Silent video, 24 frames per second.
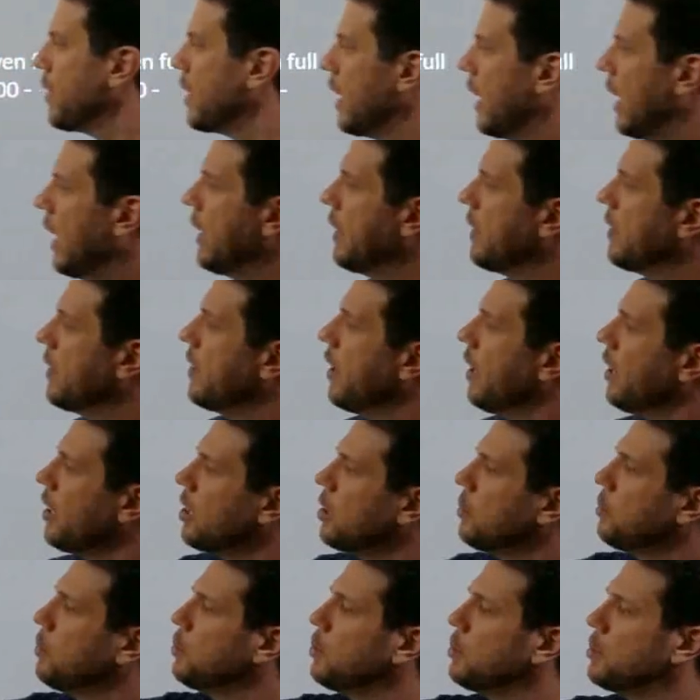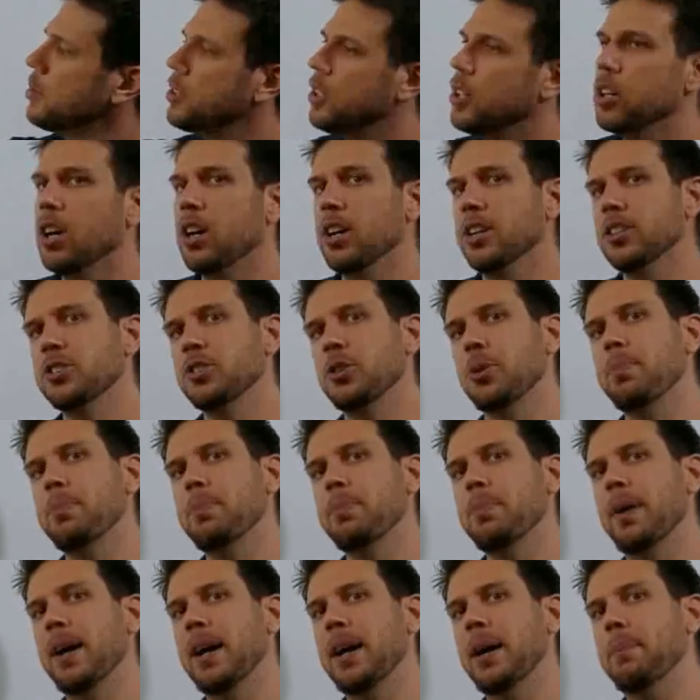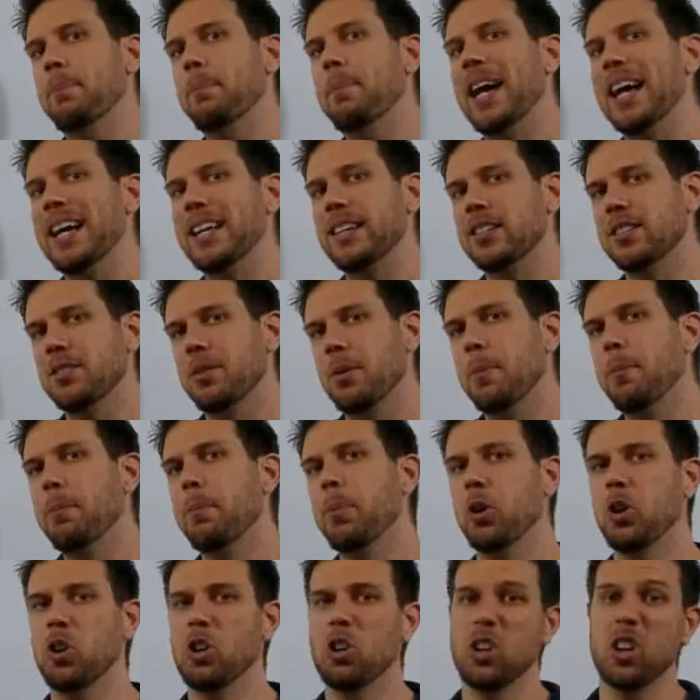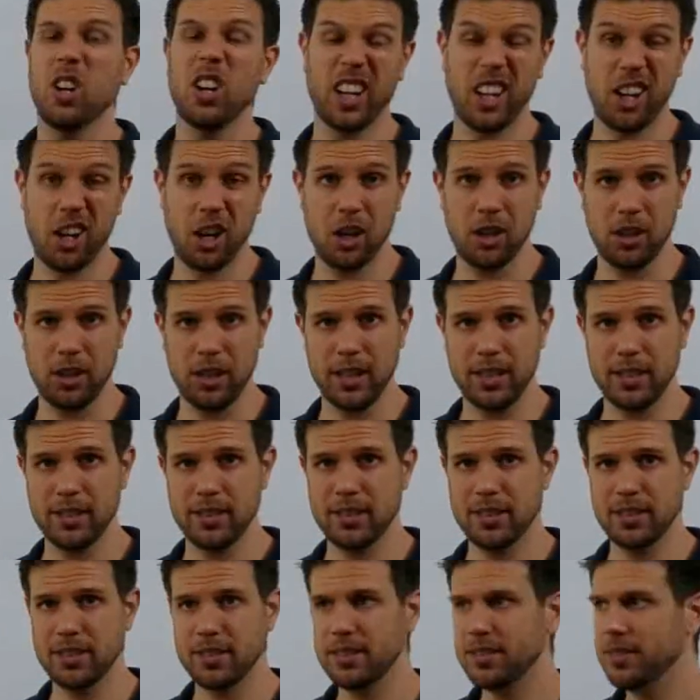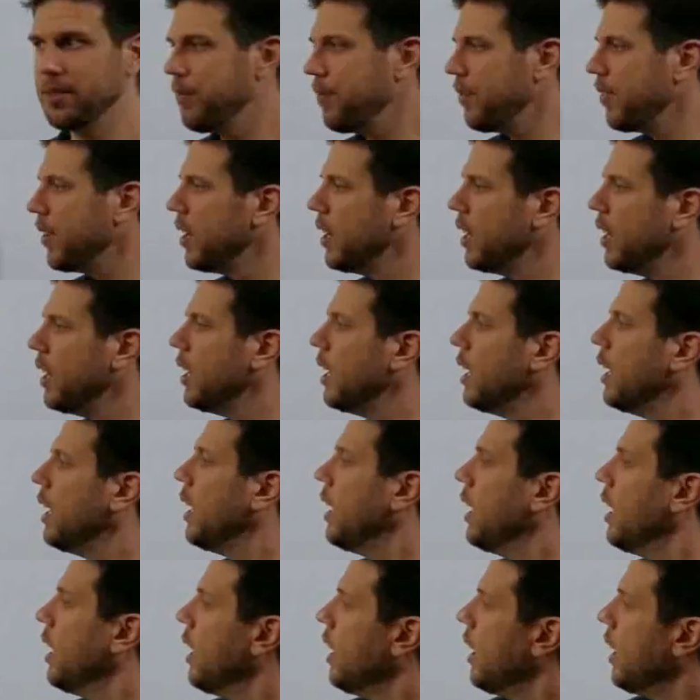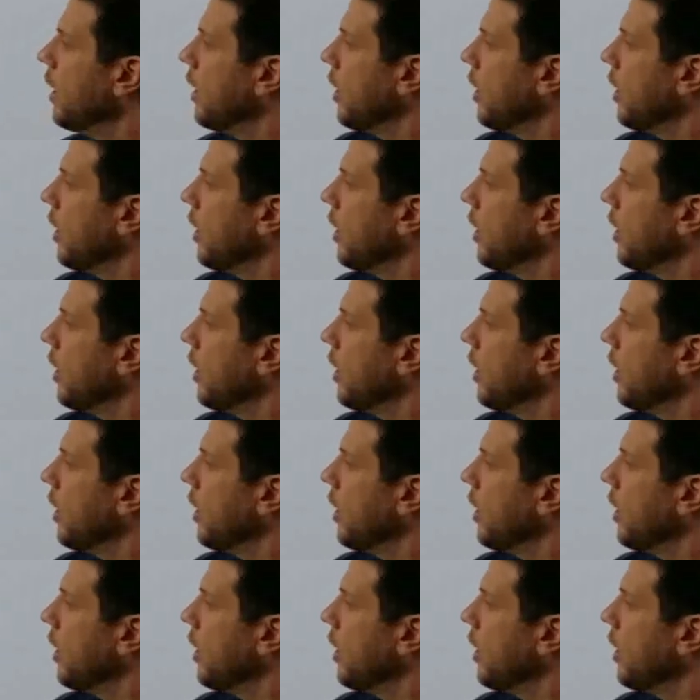and deductibles are also met per occurrence. An